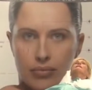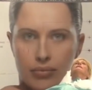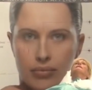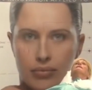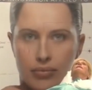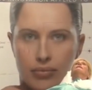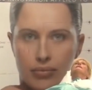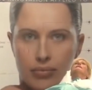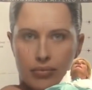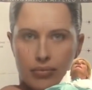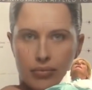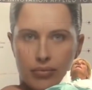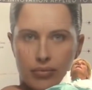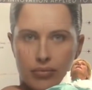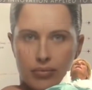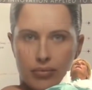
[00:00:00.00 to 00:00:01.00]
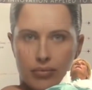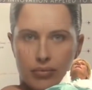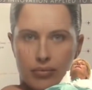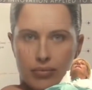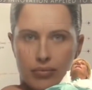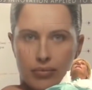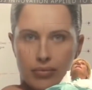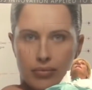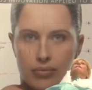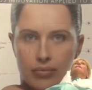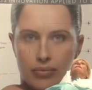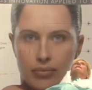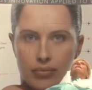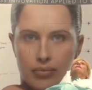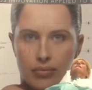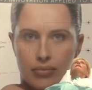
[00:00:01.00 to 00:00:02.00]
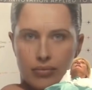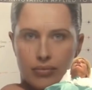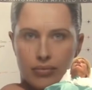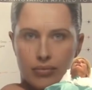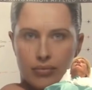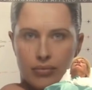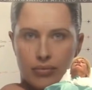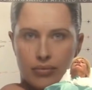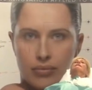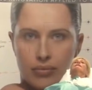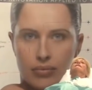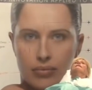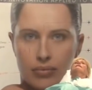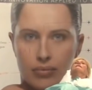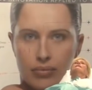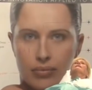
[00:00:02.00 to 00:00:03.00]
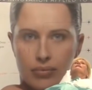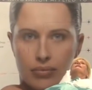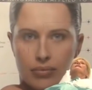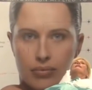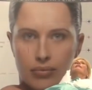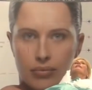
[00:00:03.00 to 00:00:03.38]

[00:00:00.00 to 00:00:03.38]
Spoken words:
(silence)